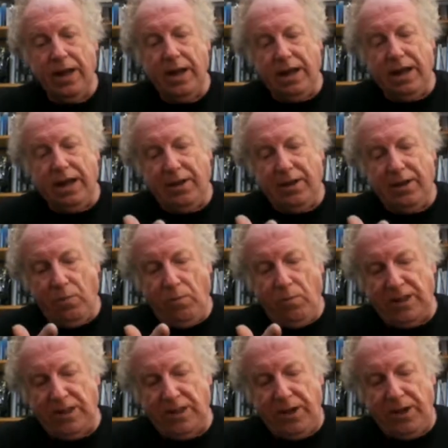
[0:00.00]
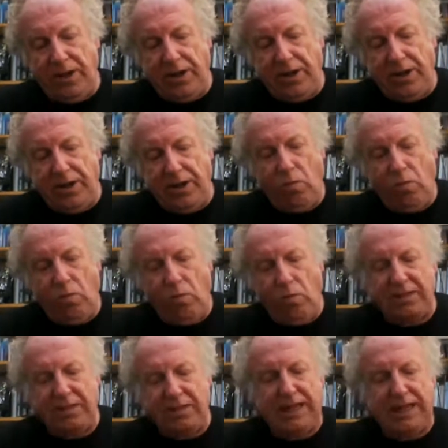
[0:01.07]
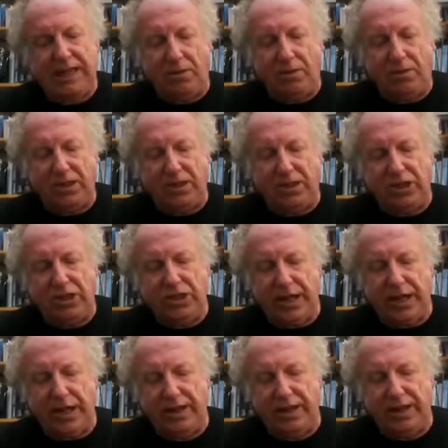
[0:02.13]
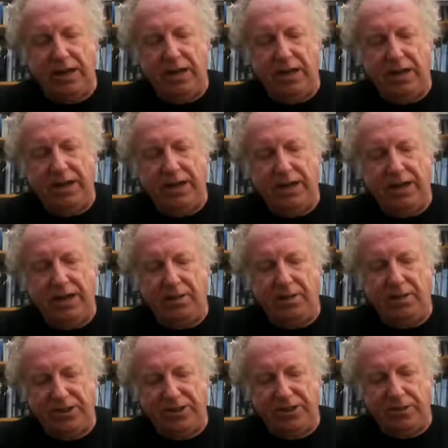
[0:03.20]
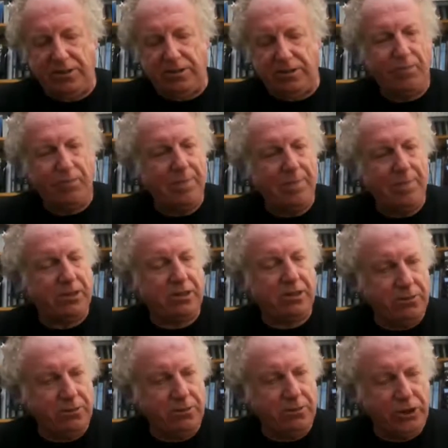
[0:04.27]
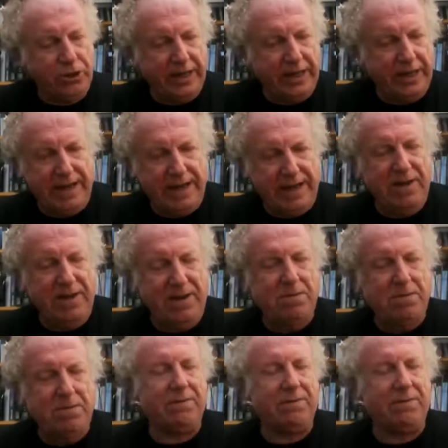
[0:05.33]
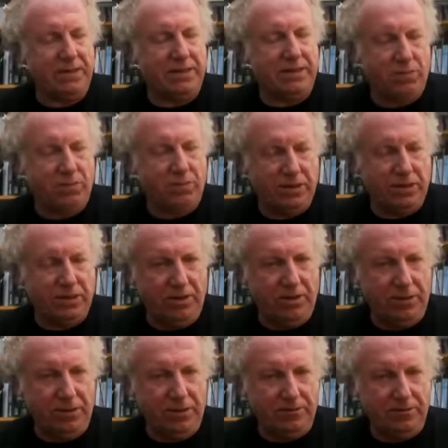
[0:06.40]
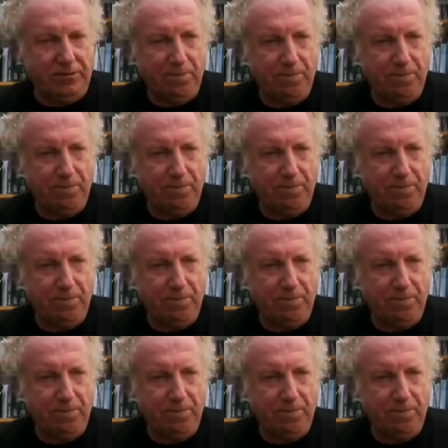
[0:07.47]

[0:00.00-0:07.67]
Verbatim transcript: And the ones that we know, one, James Caswell, is in jail now and out of the picture, but crucially, this may be relevant to what's going on.